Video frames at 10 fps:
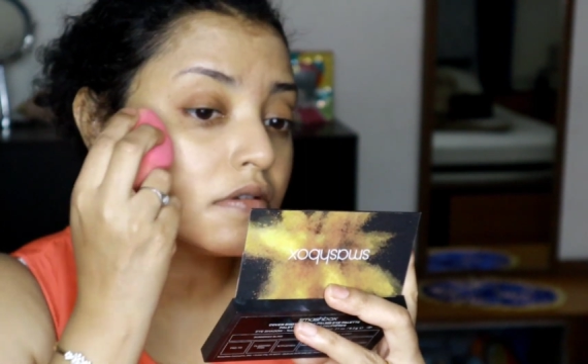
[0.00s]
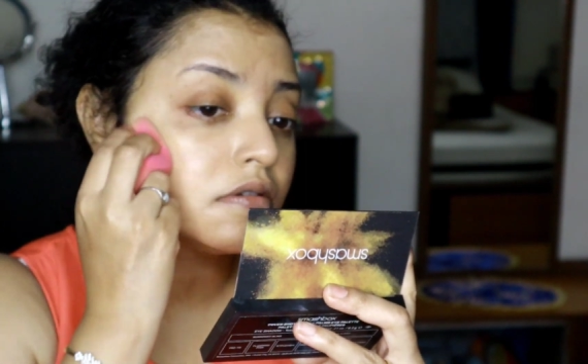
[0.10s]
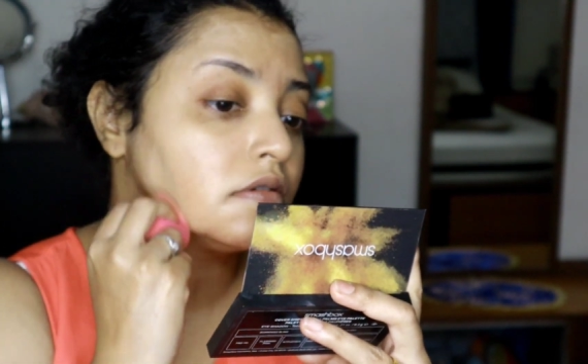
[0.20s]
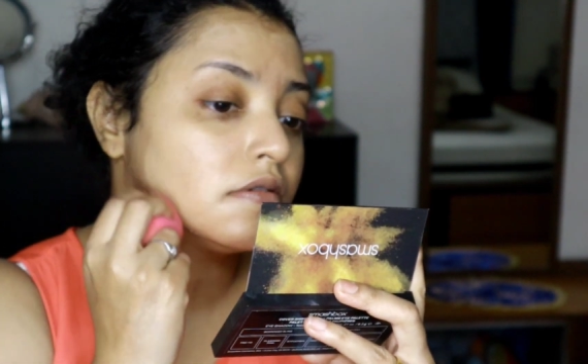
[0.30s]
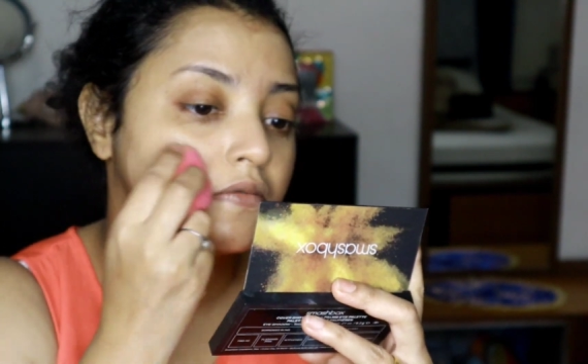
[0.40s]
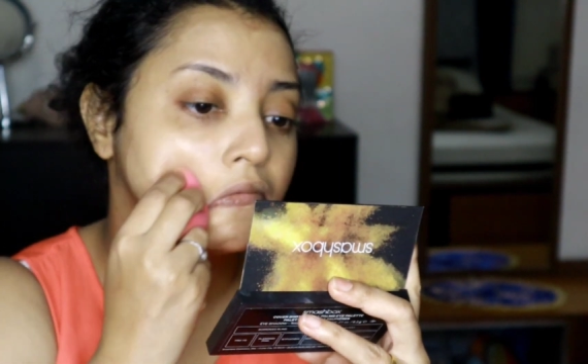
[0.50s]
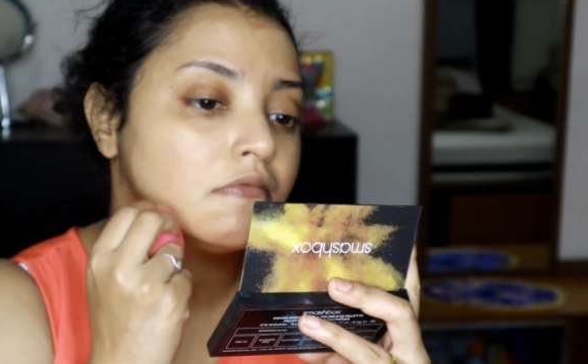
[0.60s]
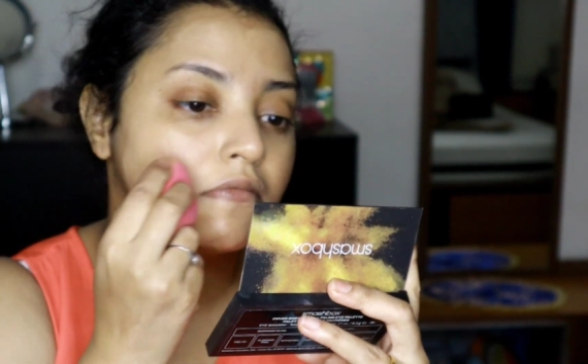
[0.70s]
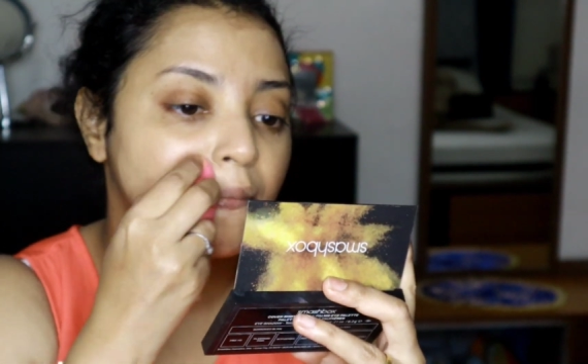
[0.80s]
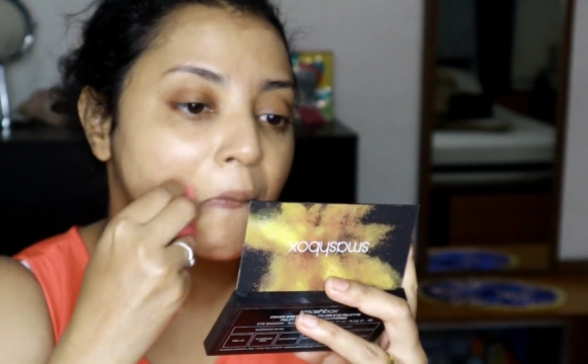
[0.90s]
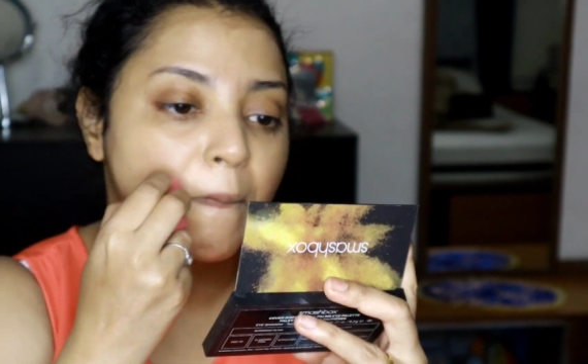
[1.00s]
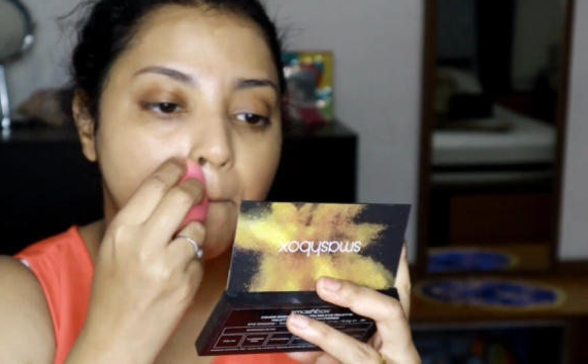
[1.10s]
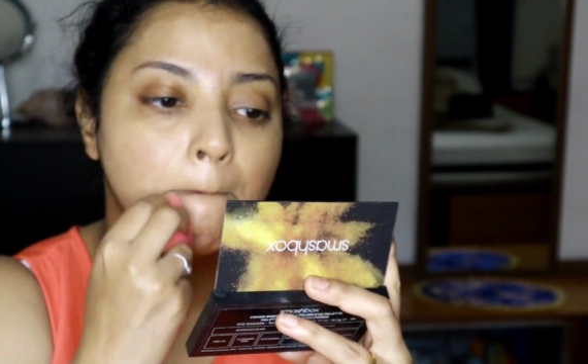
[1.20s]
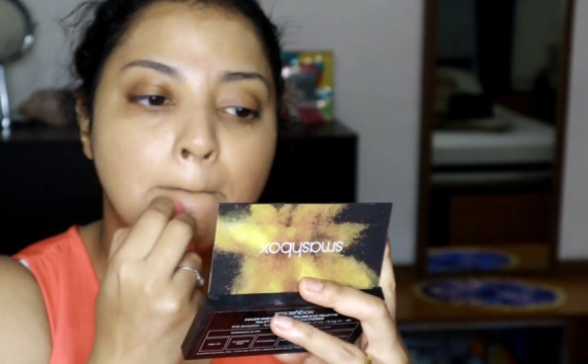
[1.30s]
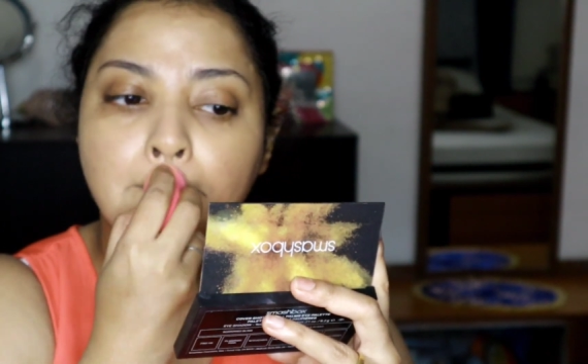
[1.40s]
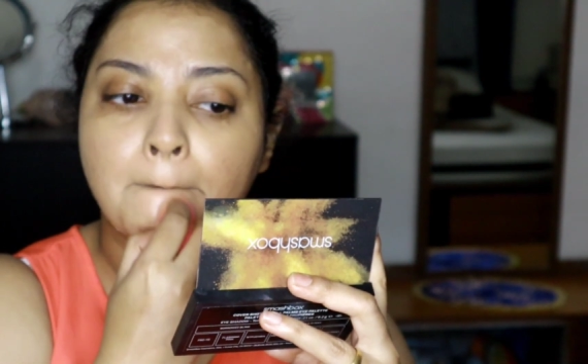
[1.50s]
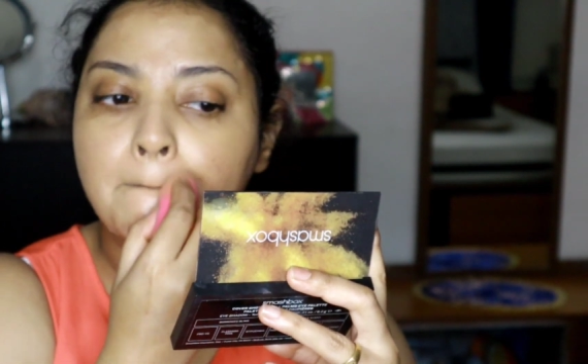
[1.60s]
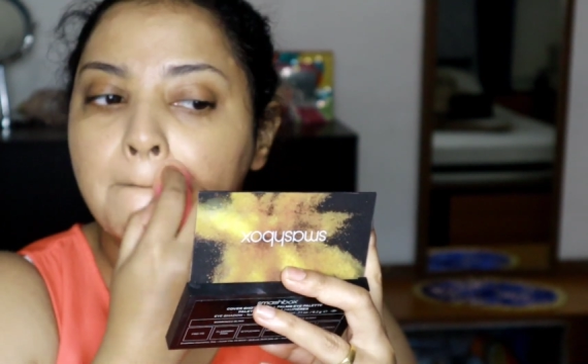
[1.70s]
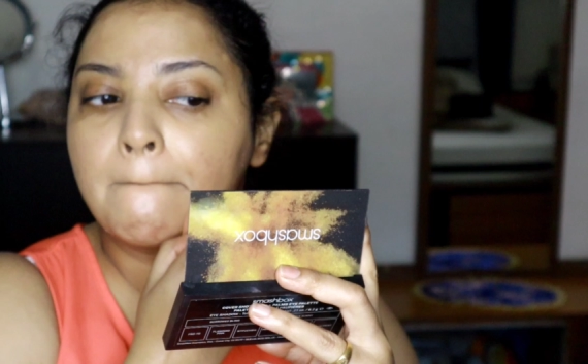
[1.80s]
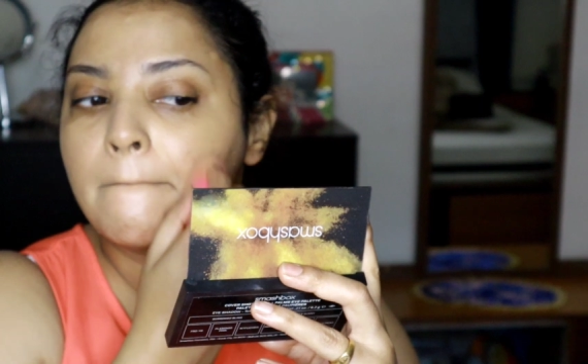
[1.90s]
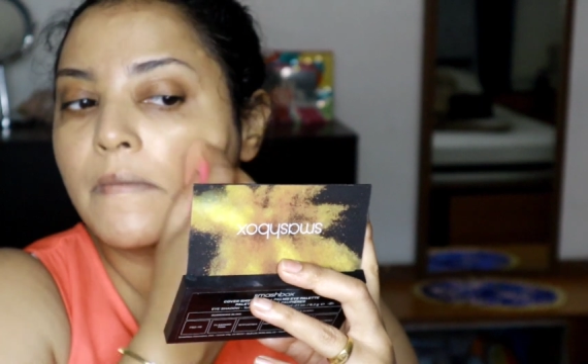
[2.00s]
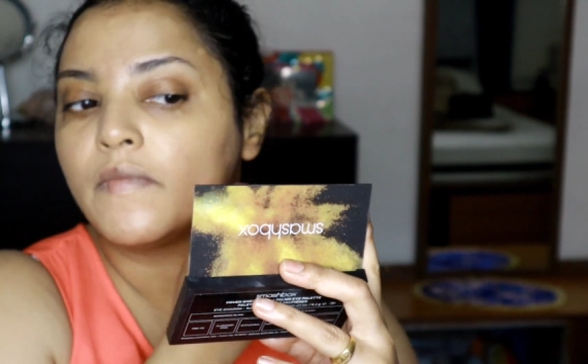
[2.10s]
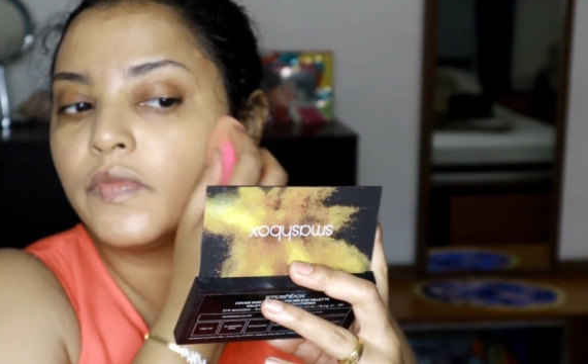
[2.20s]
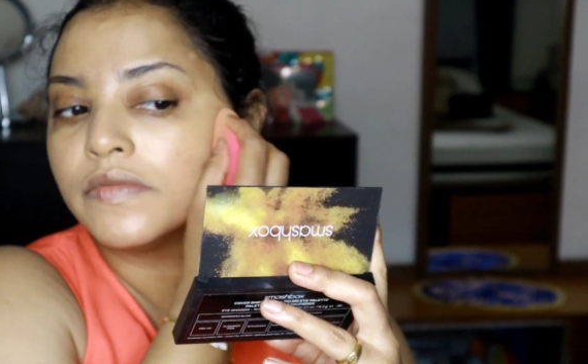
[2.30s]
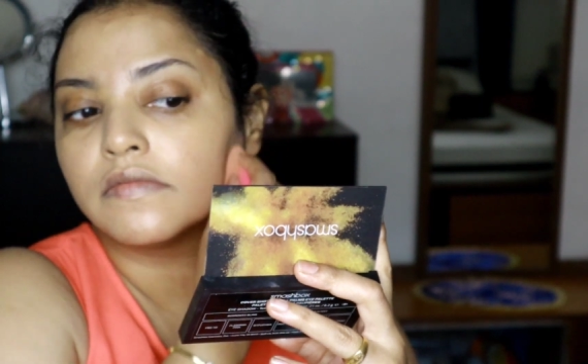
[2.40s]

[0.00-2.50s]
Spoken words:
will be just blown away